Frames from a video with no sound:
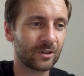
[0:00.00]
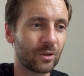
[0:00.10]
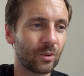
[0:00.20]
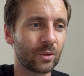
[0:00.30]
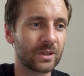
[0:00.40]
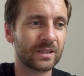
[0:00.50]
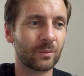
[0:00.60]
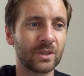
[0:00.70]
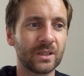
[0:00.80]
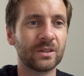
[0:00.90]
go to
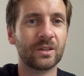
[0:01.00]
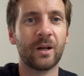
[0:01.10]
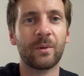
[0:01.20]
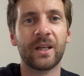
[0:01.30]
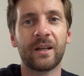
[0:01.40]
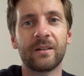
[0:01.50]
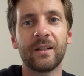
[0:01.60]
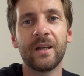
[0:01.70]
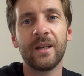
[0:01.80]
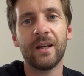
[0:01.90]
someone's Instagram account
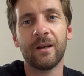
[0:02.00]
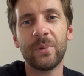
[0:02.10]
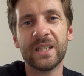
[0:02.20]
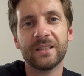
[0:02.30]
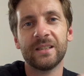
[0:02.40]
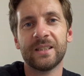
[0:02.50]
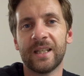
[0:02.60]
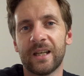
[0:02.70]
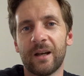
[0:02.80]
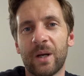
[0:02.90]
and basically
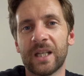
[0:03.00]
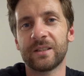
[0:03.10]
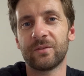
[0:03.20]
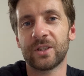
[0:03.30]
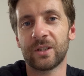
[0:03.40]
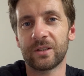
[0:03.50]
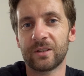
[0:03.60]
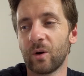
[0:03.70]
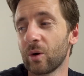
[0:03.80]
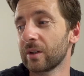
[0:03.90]
take a massive turd
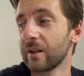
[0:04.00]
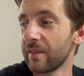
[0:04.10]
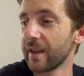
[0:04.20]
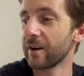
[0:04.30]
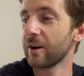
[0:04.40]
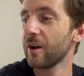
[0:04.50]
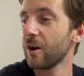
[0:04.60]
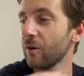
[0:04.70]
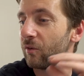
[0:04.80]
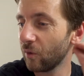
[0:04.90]
on their
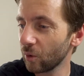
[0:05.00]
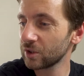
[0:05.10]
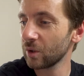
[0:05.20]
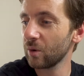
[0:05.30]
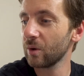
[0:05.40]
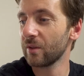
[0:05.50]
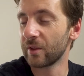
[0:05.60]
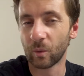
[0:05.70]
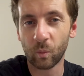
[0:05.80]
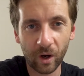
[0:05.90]
photo,
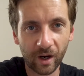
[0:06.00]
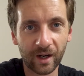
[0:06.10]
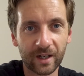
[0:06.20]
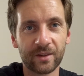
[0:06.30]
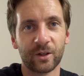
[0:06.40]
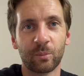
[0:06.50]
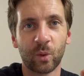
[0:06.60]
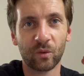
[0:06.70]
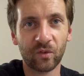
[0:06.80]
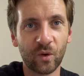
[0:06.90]
their work, their
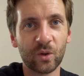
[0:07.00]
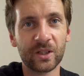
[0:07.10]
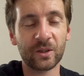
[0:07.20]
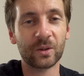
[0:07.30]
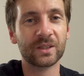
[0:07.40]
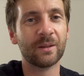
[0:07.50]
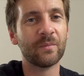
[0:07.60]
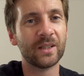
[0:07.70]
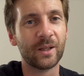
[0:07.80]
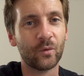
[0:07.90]
portfolio,
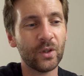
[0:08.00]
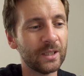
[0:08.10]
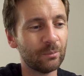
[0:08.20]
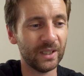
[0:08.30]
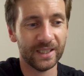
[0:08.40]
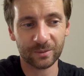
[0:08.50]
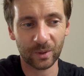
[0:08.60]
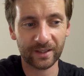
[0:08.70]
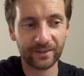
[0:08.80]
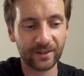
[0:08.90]
something that I'm really pleased
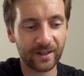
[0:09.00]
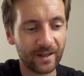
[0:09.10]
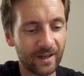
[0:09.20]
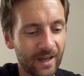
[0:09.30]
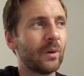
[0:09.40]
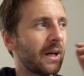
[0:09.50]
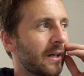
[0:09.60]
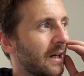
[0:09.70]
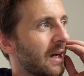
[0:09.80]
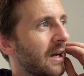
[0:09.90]
with.
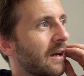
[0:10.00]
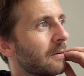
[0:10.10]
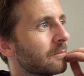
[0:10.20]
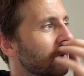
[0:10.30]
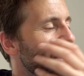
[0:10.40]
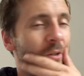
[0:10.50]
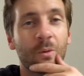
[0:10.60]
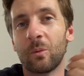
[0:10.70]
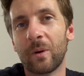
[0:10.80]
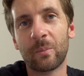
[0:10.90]
But I don't know
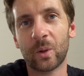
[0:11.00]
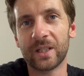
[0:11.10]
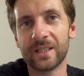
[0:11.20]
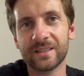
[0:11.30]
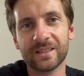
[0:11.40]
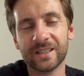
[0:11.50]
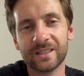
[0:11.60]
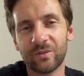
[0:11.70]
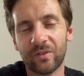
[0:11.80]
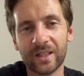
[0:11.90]
what my point is. It's
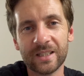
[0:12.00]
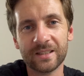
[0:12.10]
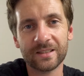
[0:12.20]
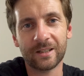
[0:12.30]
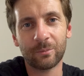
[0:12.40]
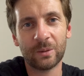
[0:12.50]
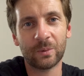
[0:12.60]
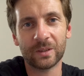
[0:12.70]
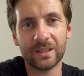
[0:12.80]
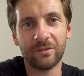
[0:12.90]
just funny, isn't it?
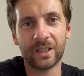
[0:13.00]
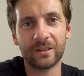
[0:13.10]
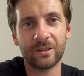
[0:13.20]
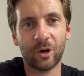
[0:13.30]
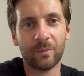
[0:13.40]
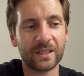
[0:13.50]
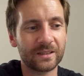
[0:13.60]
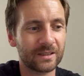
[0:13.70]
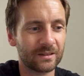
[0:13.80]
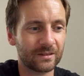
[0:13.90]
People leaving
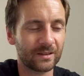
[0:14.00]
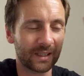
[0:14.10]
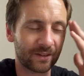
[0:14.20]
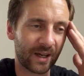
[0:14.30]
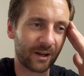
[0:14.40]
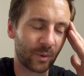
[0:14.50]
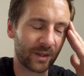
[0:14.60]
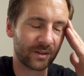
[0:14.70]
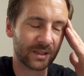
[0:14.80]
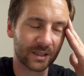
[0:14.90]
comments like that,
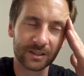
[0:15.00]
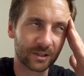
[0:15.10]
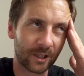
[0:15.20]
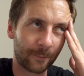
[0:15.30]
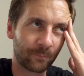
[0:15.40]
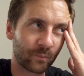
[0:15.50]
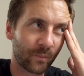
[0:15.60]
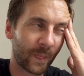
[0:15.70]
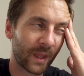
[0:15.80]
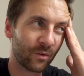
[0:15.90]
whether it's Instagram,
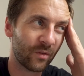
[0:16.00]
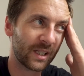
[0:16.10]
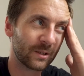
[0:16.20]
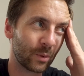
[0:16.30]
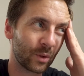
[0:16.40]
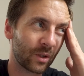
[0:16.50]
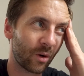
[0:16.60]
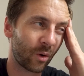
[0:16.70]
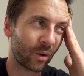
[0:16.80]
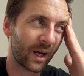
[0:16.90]
Facebook
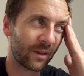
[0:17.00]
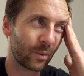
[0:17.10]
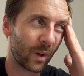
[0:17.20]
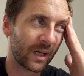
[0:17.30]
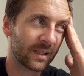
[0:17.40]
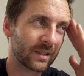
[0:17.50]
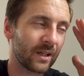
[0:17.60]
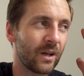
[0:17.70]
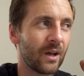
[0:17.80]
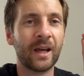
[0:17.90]
or otherwise.
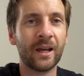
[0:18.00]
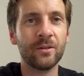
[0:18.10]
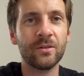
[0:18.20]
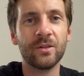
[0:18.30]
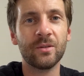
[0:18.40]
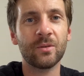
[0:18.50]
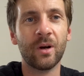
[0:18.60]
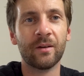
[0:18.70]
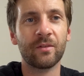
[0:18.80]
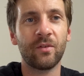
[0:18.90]
And how do you
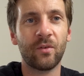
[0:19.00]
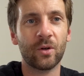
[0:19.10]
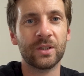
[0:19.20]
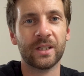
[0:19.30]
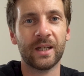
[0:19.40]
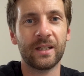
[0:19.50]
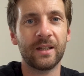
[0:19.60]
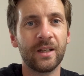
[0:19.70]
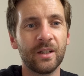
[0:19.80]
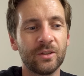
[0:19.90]
not have the foresight
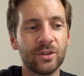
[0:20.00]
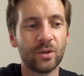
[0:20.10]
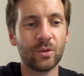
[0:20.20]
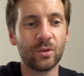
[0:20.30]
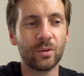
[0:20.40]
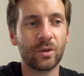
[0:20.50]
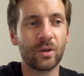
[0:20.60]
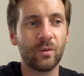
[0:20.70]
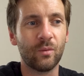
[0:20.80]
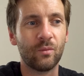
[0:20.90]
to
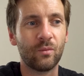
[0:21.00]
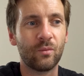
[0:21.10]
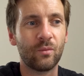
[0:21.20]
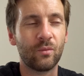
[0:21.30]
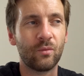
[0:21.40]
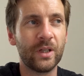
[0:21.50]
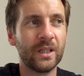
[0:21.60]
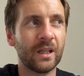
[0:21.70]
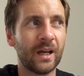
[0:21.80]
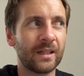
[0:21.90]

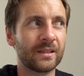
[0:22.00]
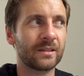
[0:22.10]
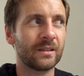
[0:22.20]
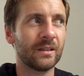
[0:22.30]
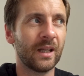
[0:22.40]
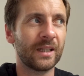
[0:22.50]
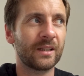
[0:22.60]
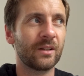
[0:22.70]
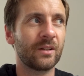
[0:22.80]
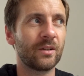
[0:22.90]
realise
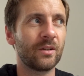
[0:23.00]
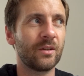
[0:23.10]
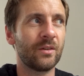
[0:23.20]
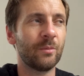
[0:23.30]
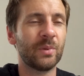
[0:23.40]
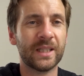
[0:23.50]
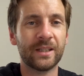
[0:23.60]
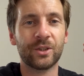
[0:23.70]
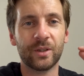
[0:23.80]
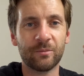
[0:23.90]
like the
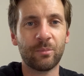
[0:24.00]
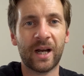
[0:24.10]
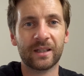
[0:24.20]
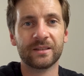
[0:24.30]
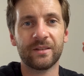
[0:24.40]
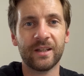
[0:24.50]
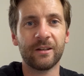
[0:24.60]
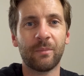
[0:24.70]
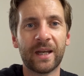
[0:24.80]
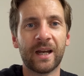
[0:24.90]
potential impact that
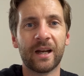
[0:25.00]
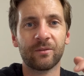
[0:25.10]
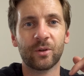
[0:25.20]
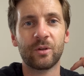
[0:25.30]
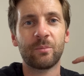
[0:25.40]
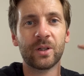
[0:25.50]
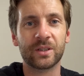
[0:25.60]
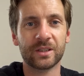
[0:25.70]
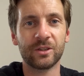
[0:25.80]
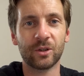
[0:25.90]
it might have on the
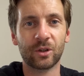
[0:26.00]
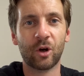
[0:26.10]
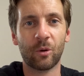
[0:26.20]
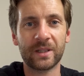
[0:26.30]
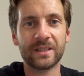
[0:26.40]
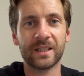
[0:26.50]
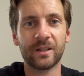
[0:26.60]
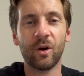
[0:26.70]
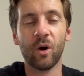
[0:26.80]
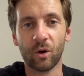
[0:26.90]
person you're
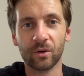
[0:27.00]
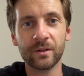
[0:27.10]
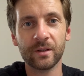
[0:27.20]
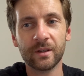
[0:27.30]
commenting on?